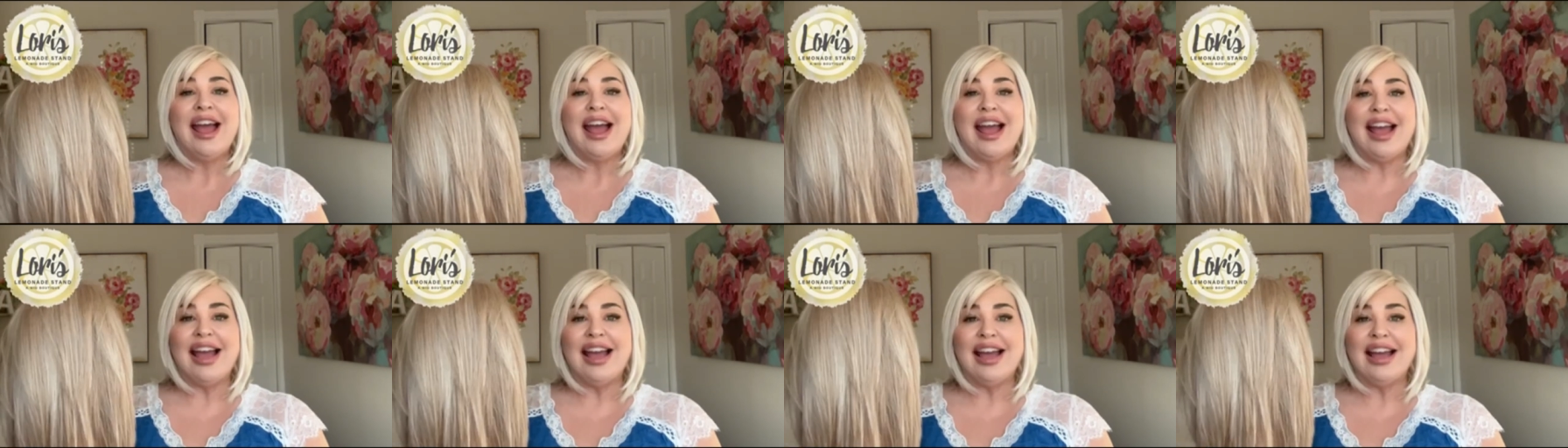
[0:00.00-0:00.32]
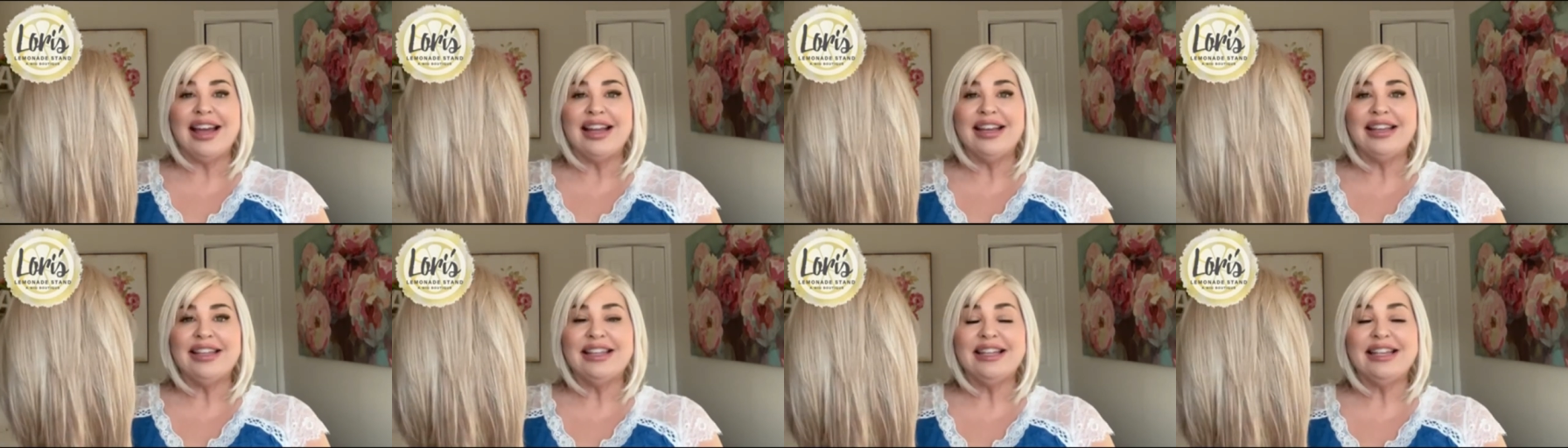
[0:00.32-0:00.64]

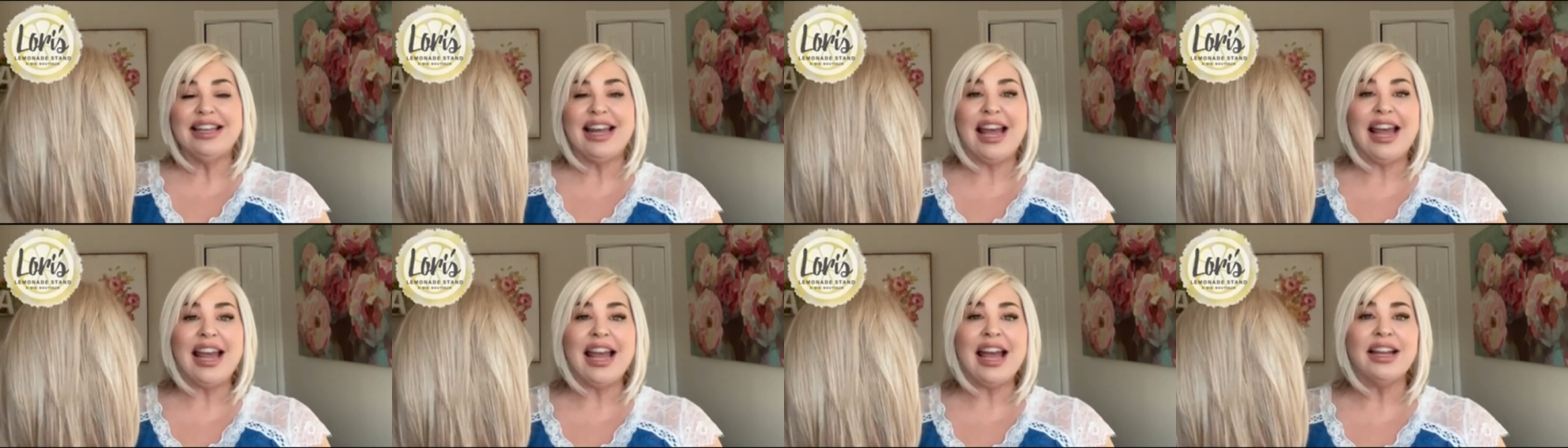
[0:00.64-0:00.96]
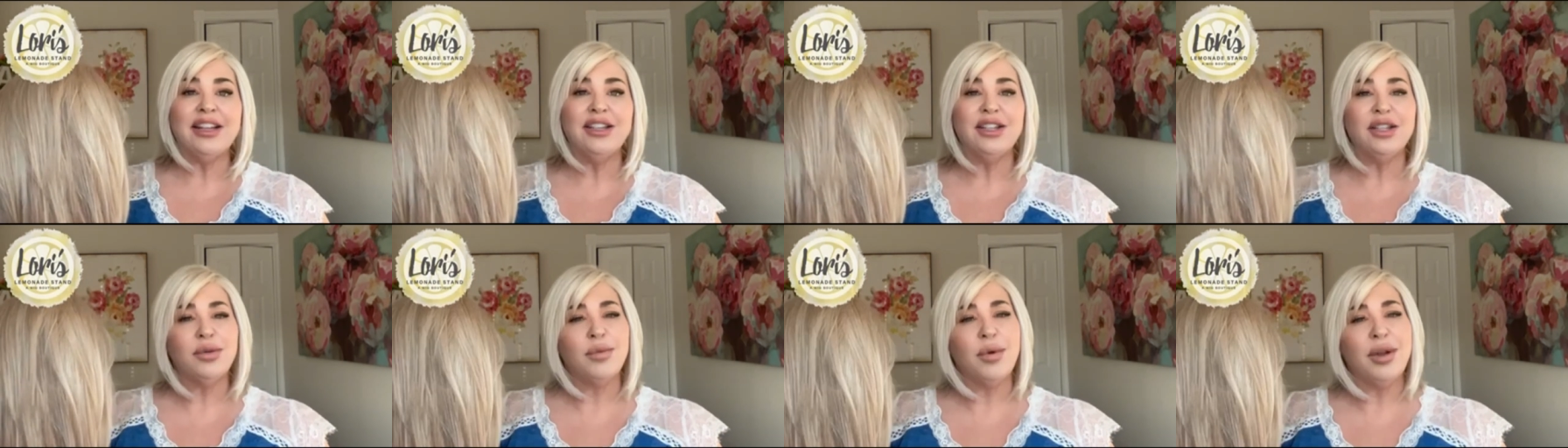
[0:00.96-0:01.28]
And today I
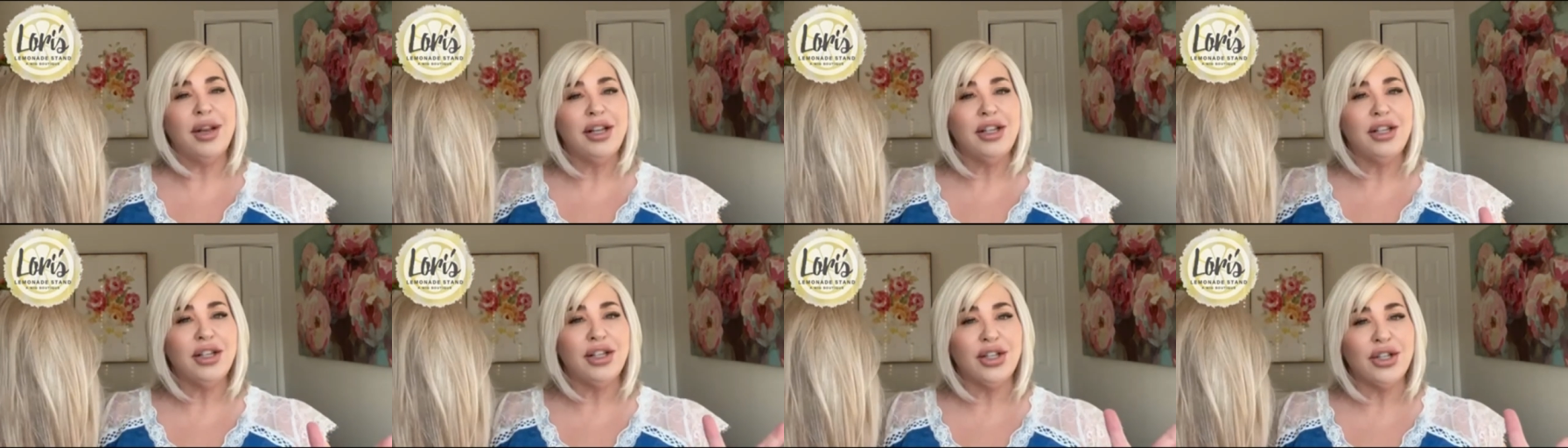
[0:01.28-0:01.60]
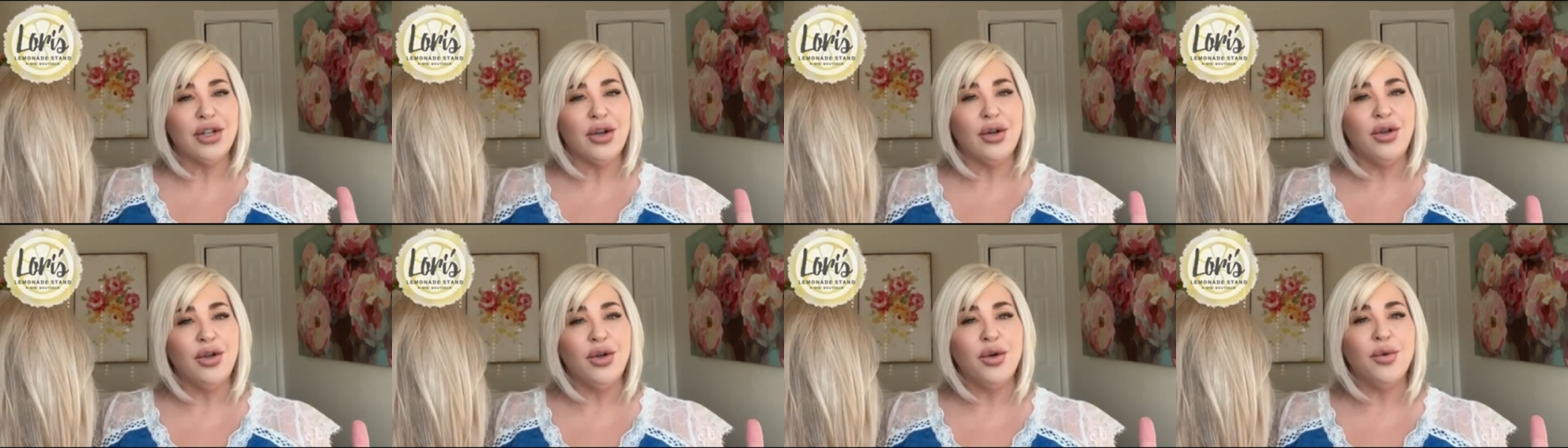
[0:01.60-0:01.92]
just wanted to
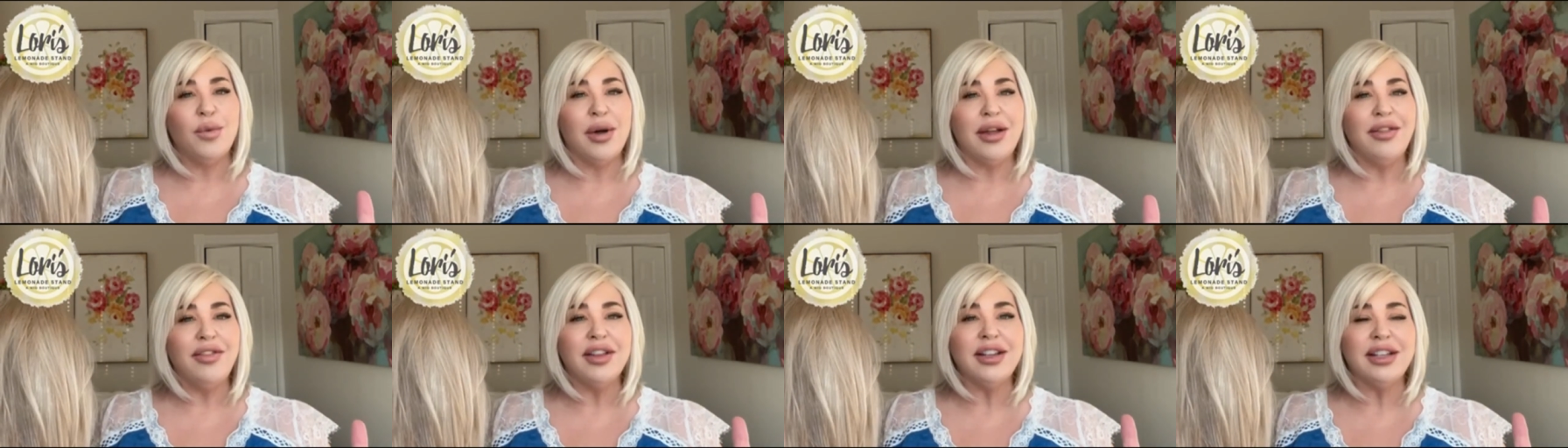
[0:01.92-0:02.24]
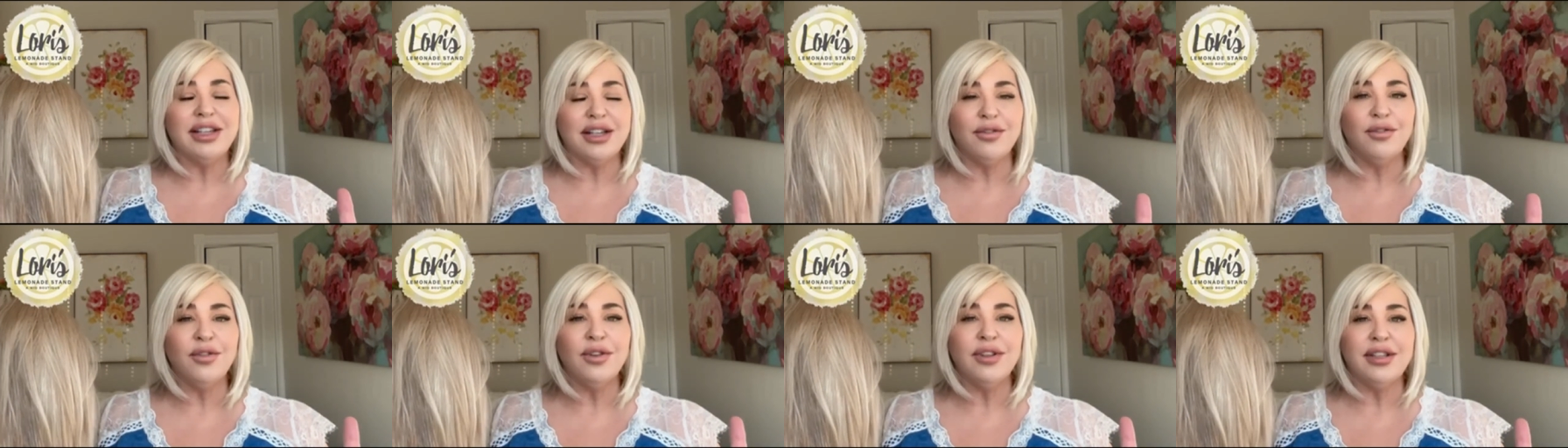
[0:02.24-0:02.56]
show you what the
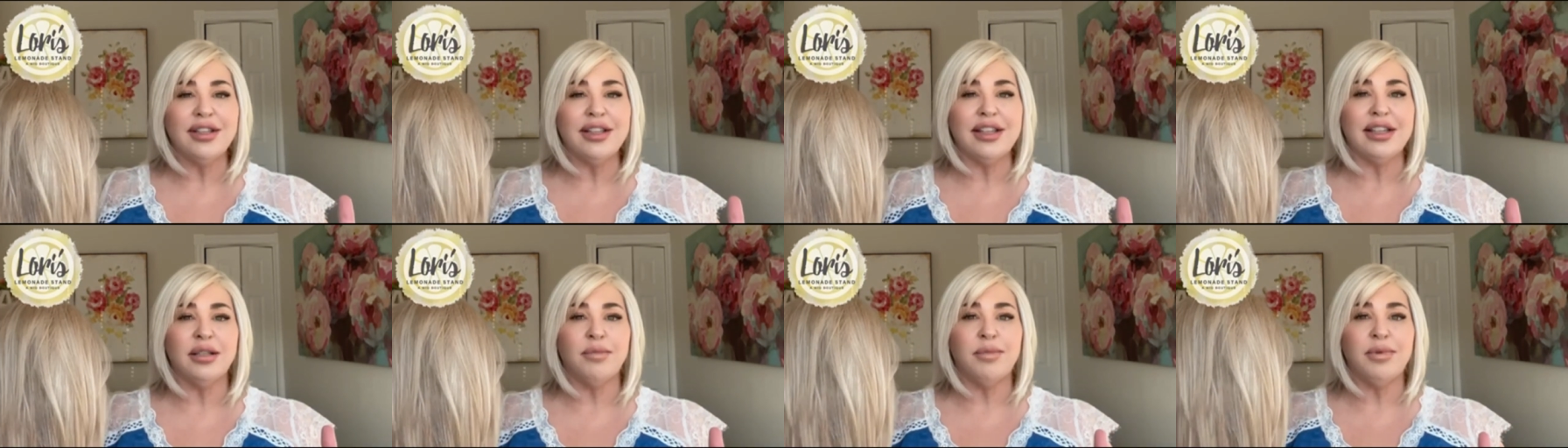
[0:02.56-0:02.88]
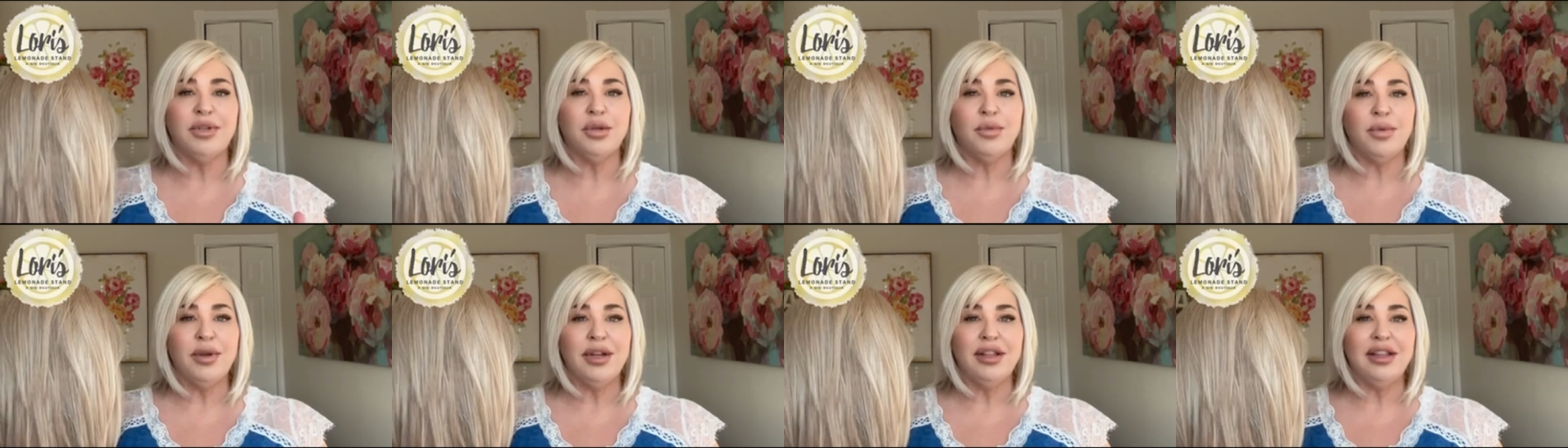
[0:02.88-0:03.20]
difference is
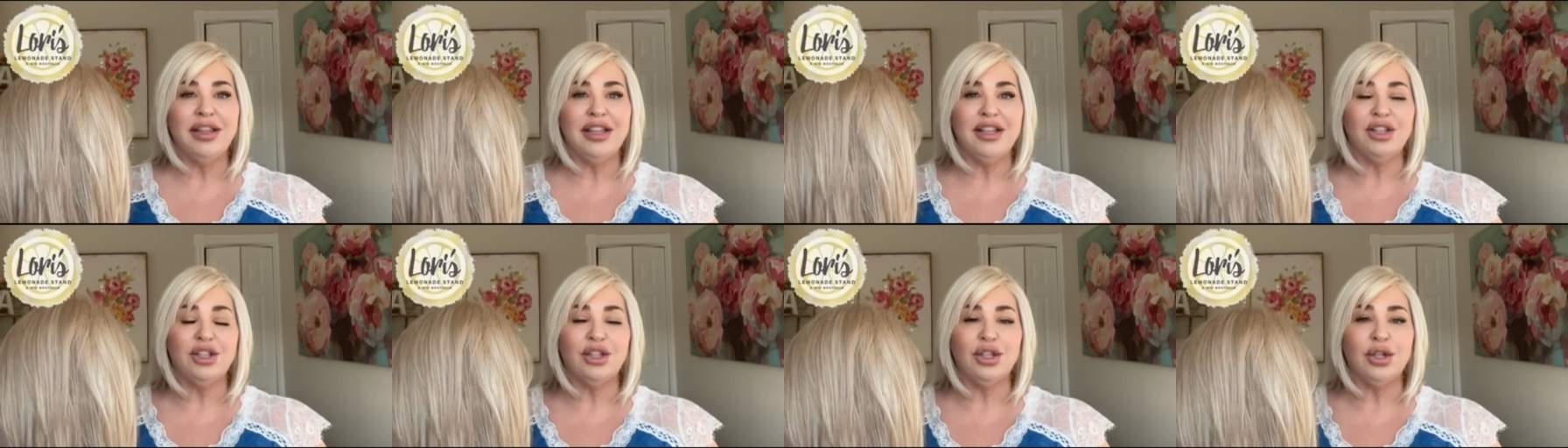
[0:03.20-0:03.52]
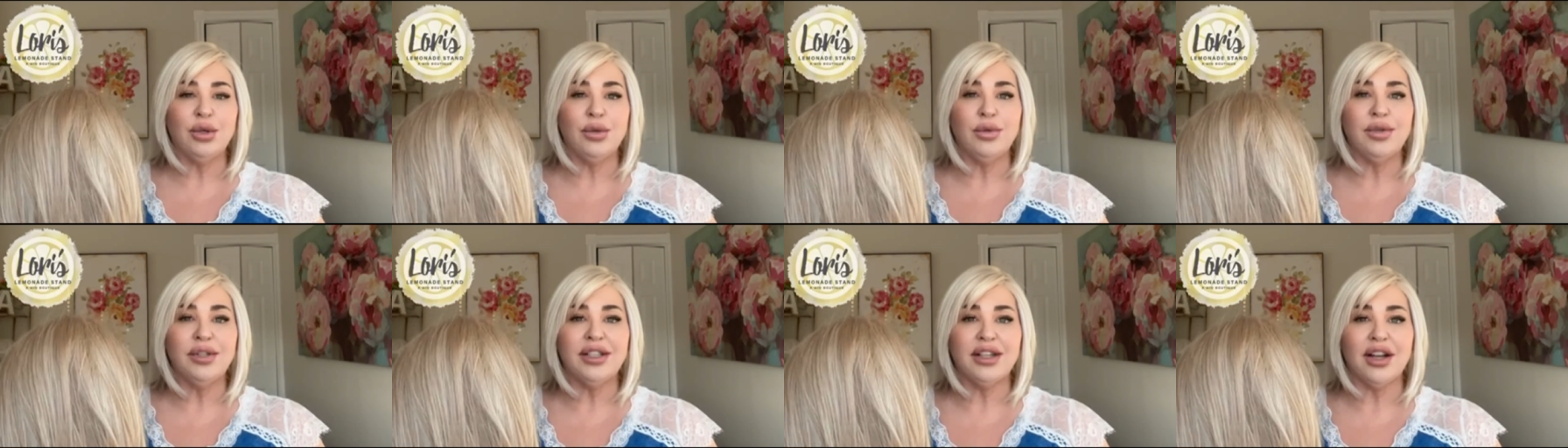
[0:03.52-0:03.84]
between these
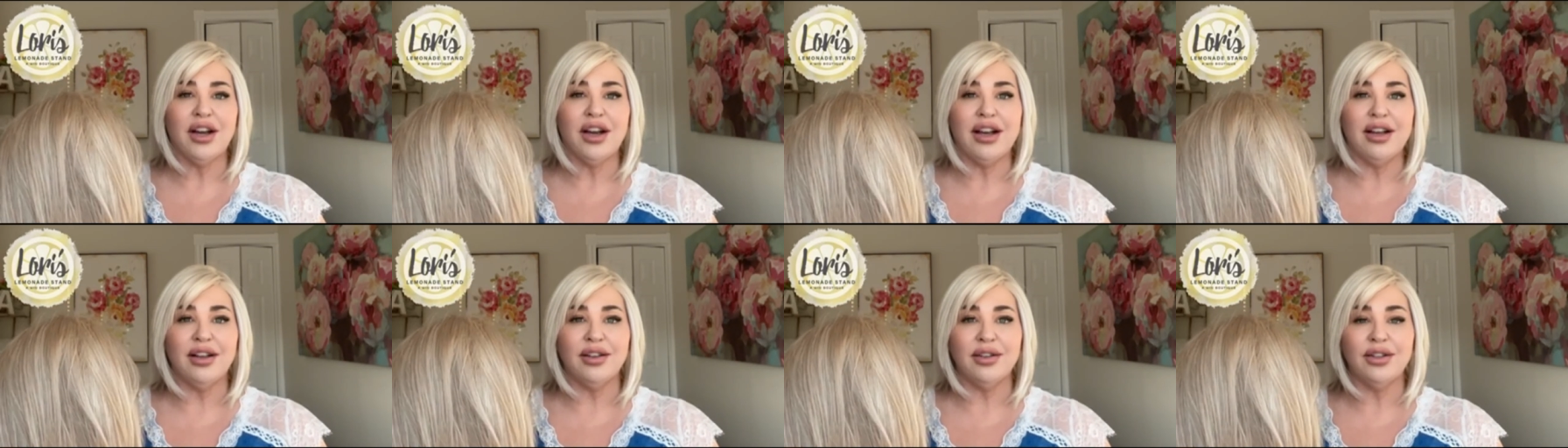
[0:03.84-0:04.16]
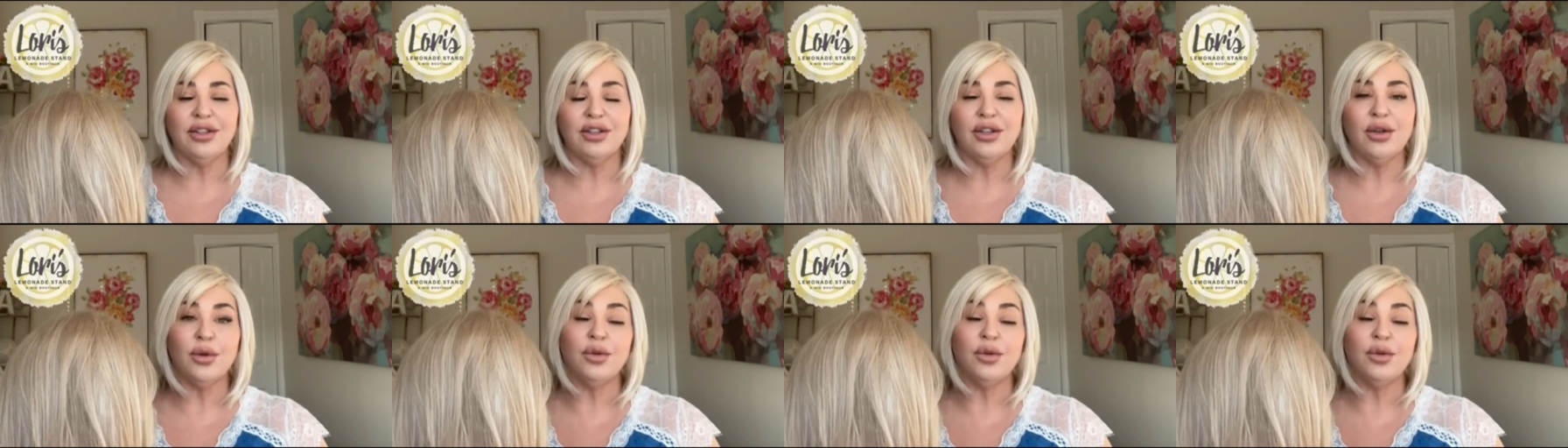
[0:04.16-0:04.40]
two styles,